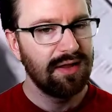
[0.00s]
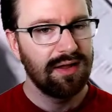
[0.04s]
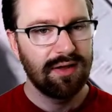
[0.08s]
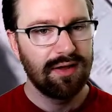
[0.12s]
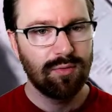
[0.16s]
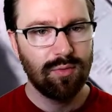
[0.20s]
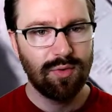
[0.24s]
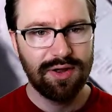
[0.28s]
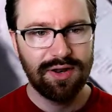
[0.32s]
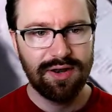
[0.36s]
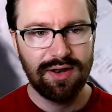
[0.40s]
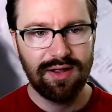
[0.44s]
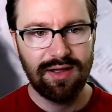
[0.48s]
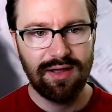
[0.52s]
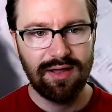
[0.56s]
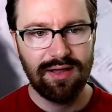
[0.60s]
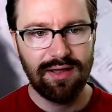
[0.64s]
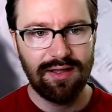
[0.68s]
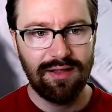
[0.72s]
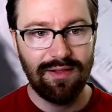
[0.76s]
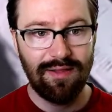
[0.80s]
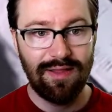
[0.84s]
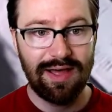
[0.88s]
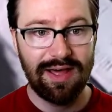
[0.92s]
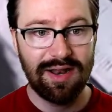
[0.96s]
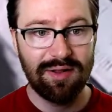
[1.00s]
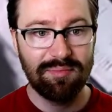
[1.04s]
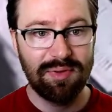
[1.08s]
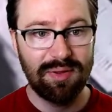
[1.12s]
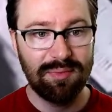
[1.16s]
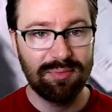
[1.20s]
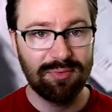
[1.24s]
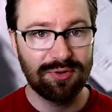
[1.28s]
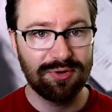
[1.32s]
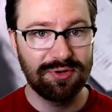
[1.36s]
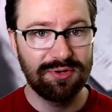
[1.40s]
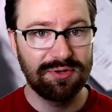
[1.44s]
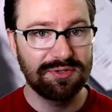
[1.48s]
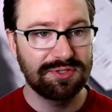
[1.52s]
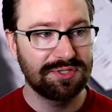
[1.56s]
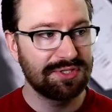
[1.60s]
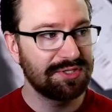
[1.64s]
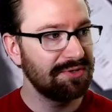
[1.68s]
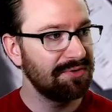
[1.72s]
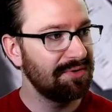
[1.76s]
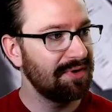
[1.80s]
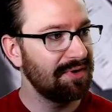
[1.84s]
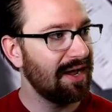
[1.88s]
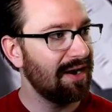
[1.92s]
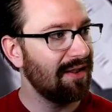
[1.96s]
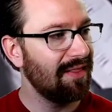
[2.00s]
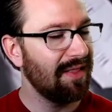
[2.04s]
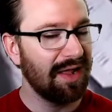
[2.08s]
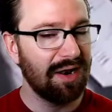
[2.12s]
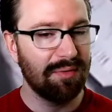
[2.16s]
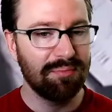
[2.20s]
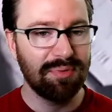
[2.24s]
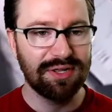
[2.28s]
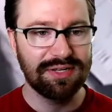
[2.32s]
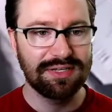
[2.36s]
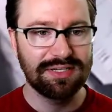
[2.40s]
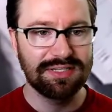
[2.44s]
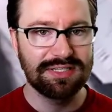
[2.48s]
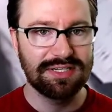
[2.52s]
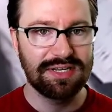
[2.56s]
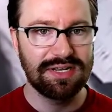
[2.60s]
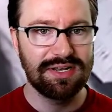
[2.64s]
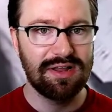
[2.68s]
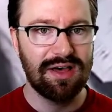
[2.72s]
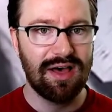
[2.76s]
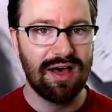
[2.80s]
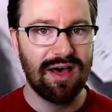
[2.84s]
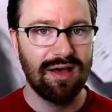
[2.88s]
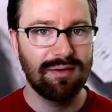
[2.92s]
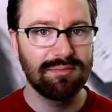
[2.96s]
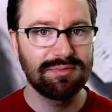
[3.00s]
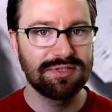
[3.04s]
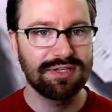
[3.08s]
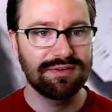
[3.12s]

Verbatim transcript: what uh, a lot of people are used to. Not a lot of buttons and knobs.